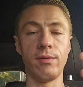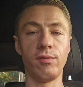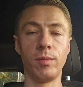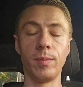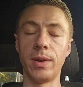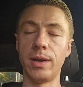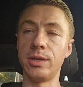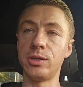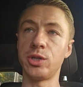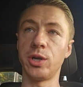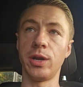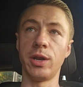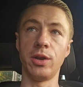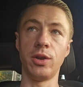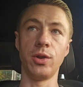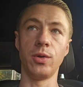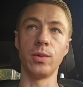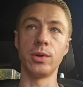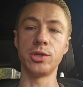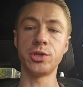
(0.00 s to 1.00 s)
Everybody's trying to
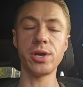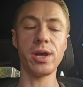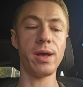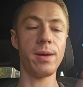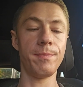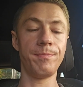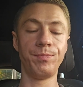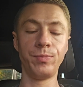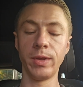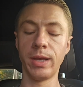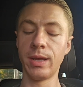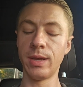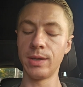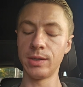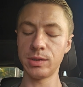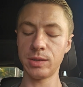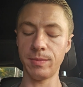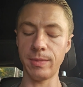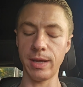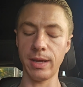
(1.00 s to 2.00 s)
do a job.
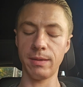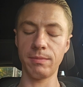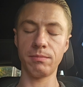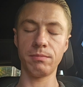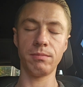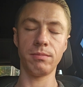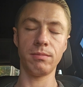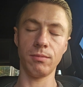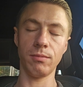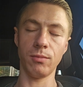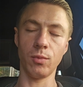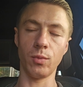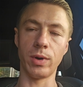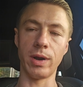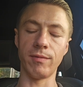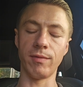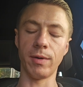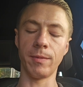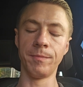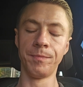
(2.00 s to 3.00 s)
So I'm like,
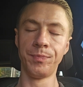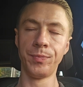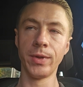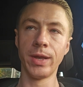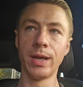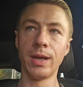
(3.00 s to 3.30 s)
whatever.